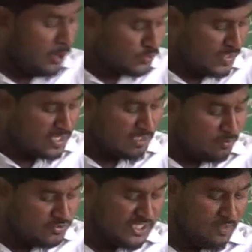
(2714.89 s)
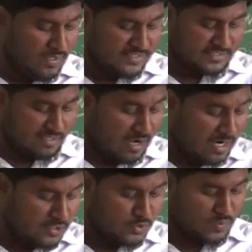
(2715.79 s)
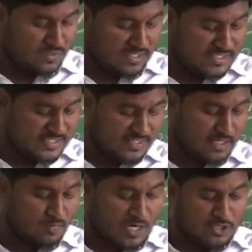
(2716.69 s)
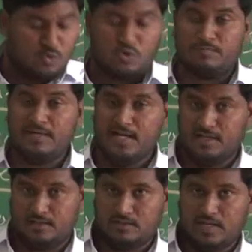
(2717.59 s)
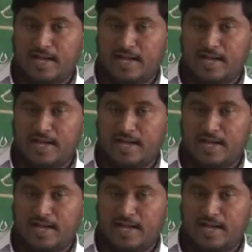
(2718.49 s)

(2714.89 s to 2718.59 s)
So a council was called to consider what could be done.